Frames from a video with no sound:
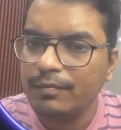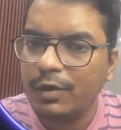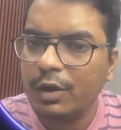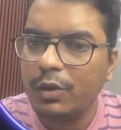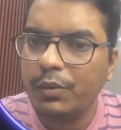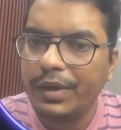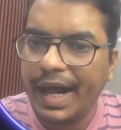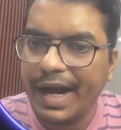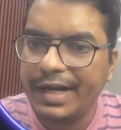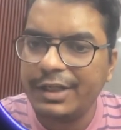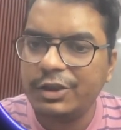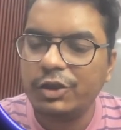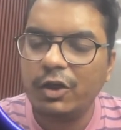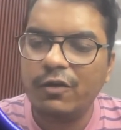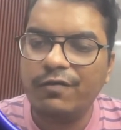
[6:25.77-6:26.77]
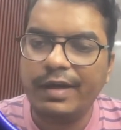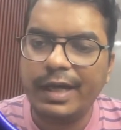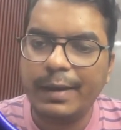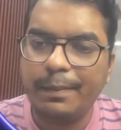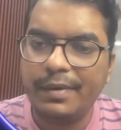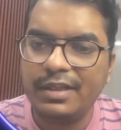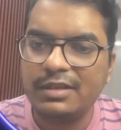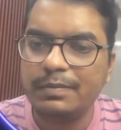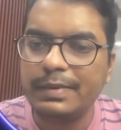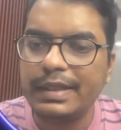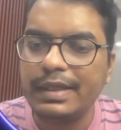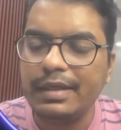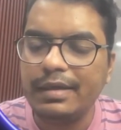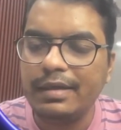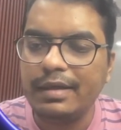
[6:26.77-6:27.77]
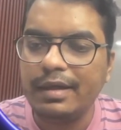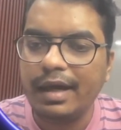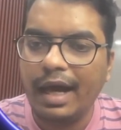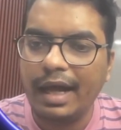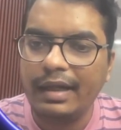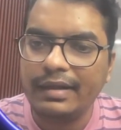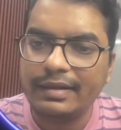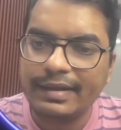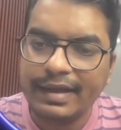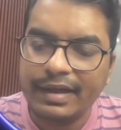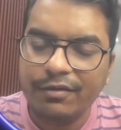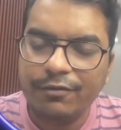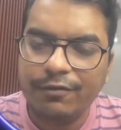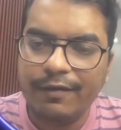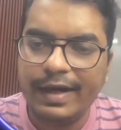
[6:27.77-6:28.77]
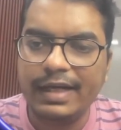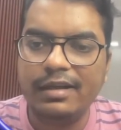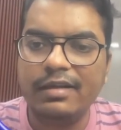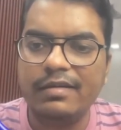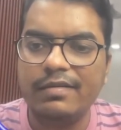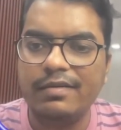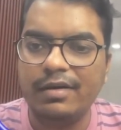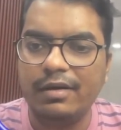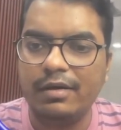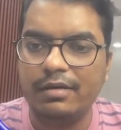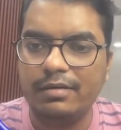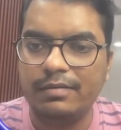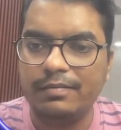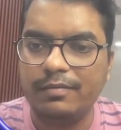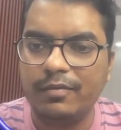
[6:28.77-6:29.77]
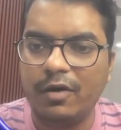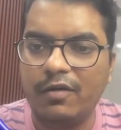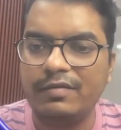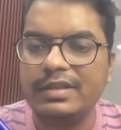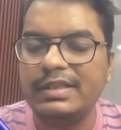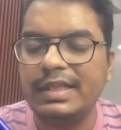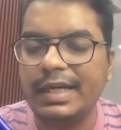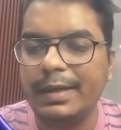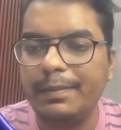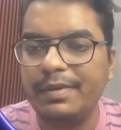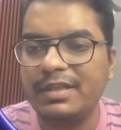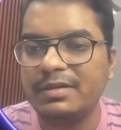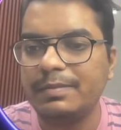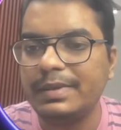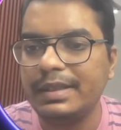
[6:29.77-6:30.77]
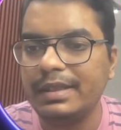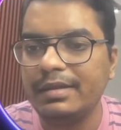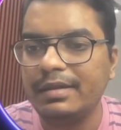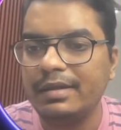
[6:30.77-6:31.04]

do an addition of A plus B and then fed the result of this A plus B